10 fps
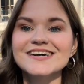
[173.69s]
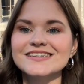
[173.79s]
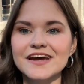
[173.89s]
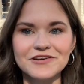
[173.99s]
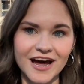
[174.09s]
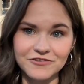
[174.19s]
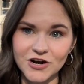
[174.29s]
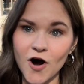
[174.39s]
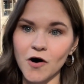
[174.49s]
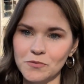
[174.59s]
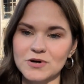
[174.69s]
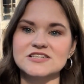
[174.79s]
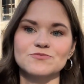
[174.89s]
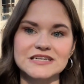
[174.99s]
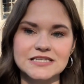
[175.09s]
David Geffen Hall
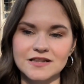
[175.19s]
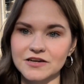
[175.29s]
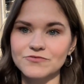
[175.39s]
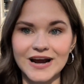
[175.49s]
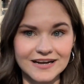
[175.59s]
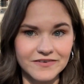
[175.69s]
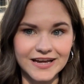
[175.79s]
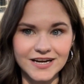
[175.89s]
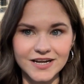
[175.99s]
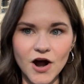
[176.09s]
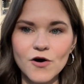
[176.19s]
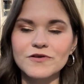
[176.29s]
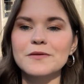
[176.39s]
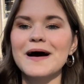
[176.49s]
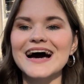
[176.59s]
was recently renovated
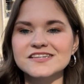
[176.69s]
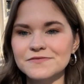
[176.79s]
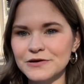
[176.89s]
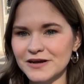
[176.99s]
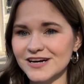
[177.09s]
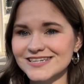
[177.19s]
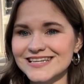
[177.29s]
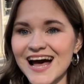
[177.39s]
over the past few years,